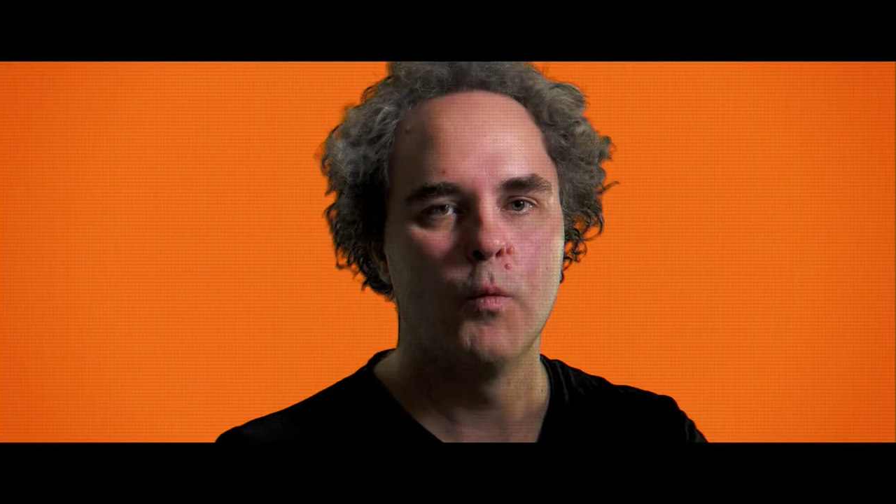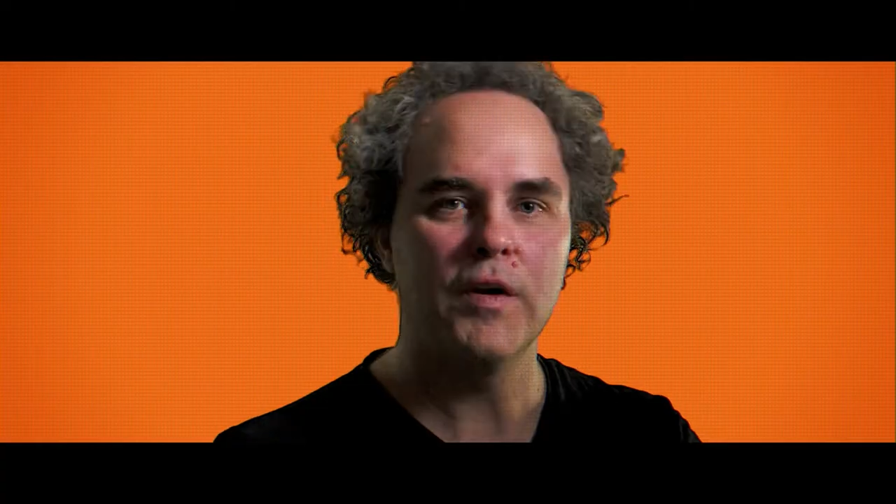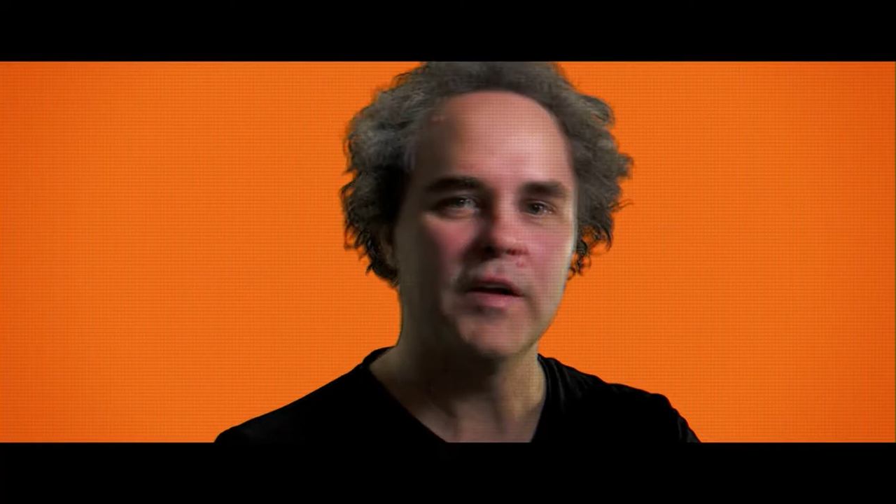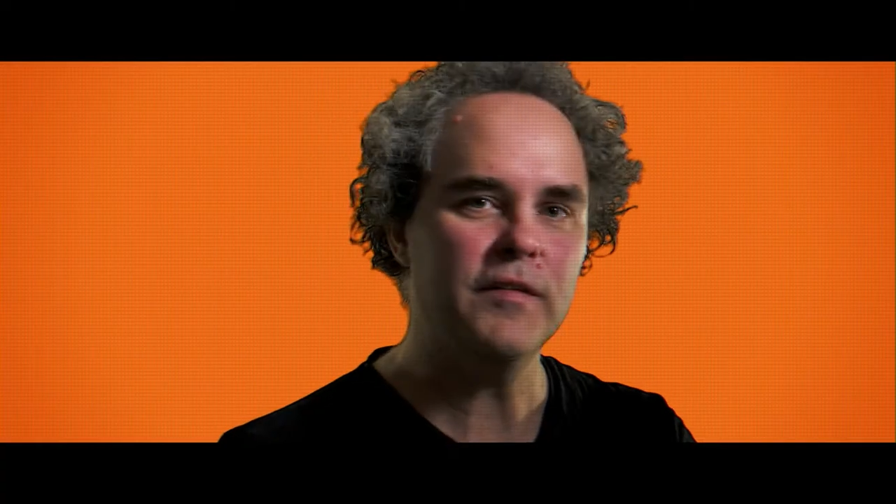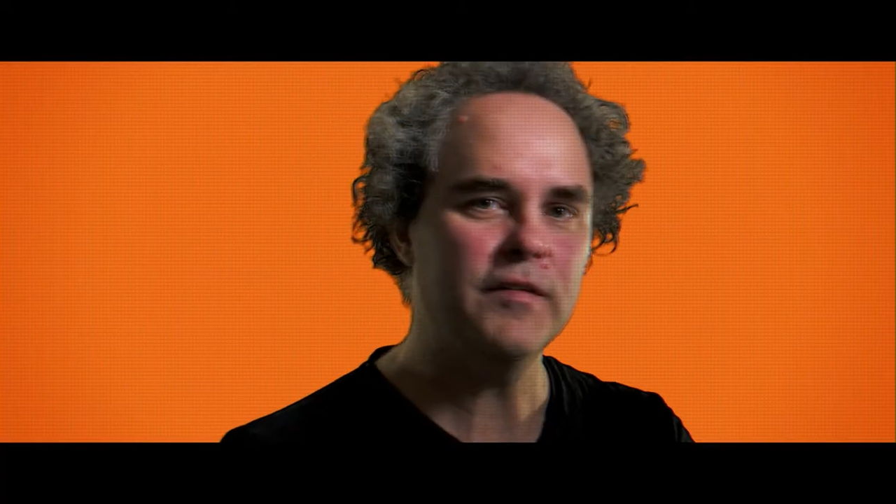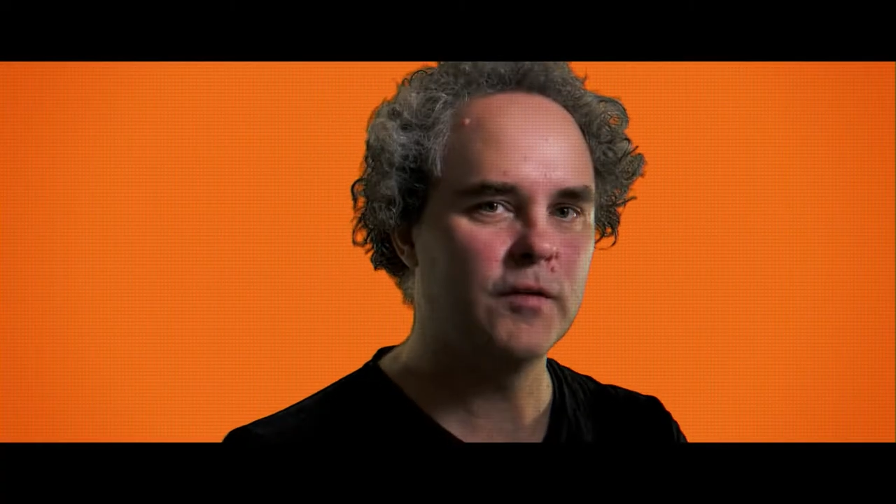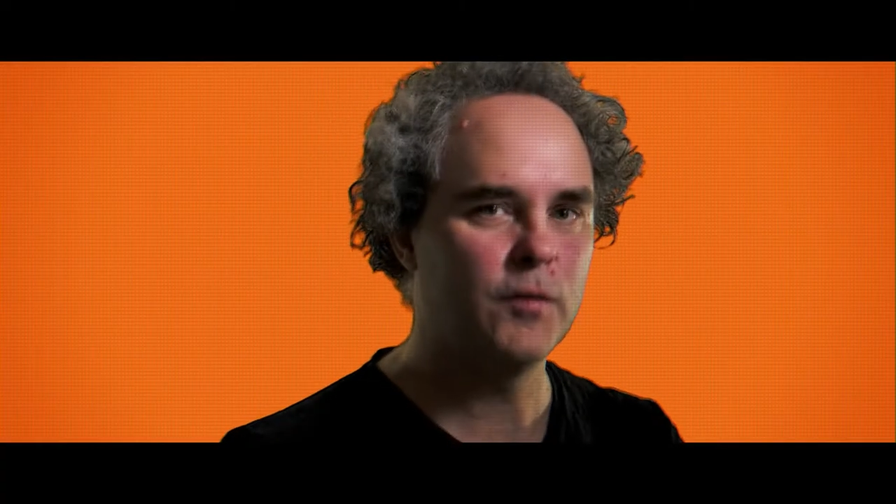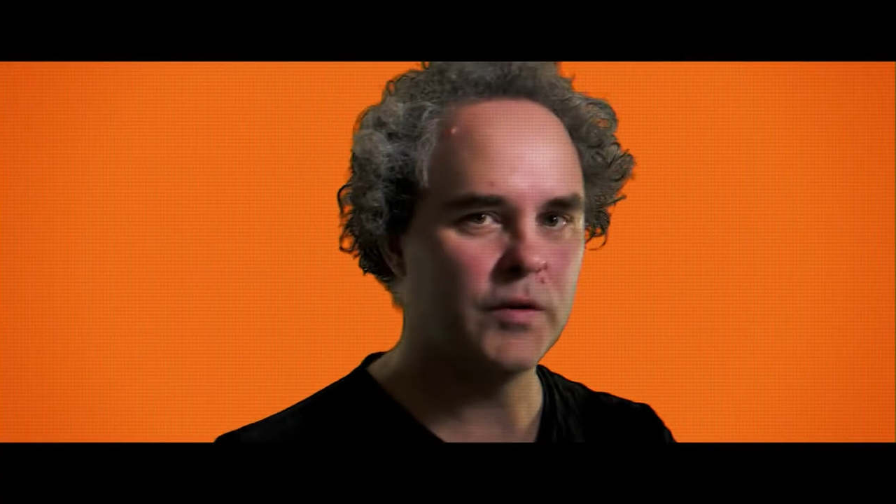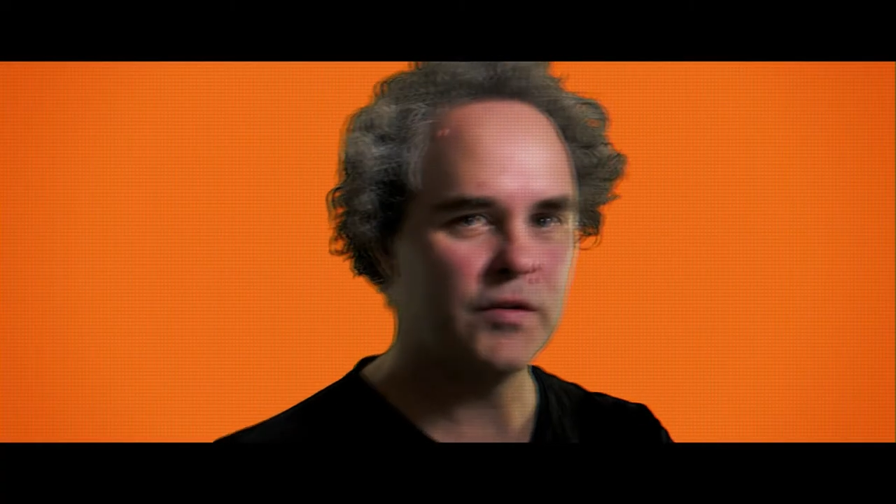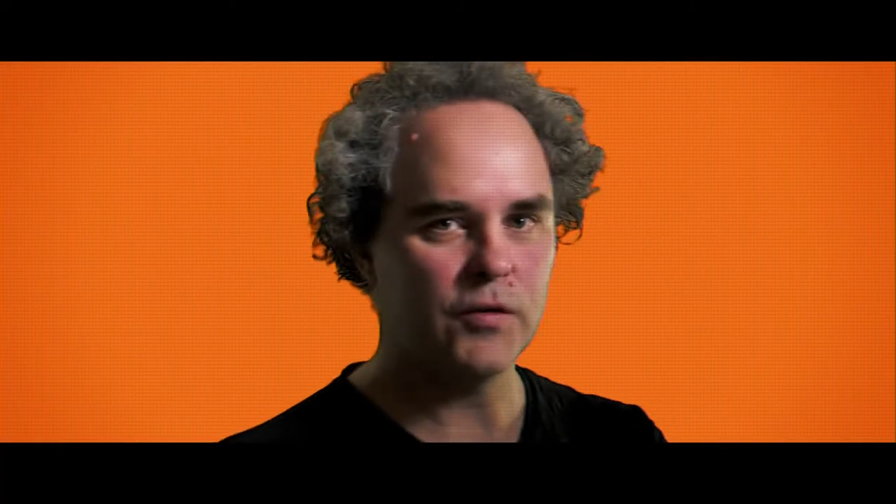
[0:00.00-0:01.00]
What if
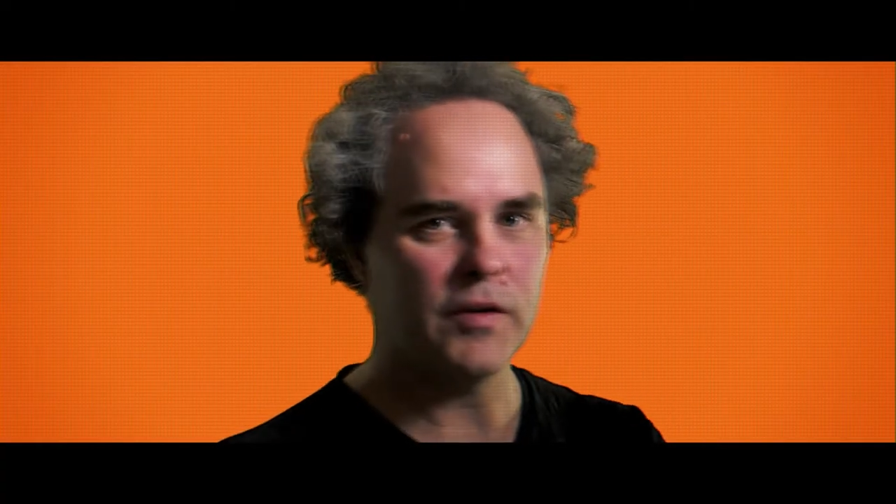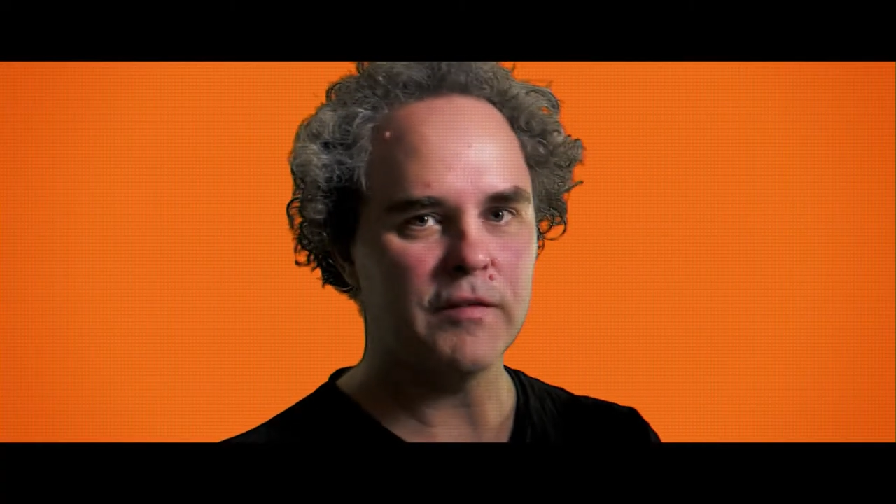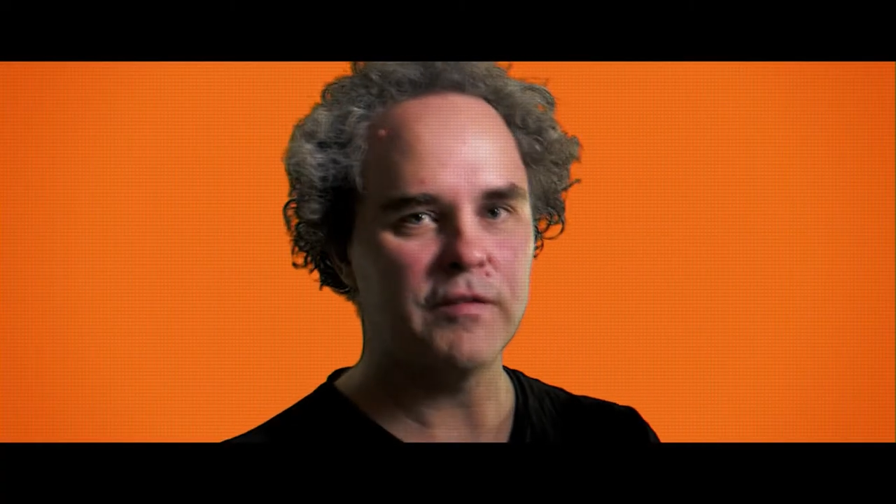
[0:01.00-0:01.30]
we stood at the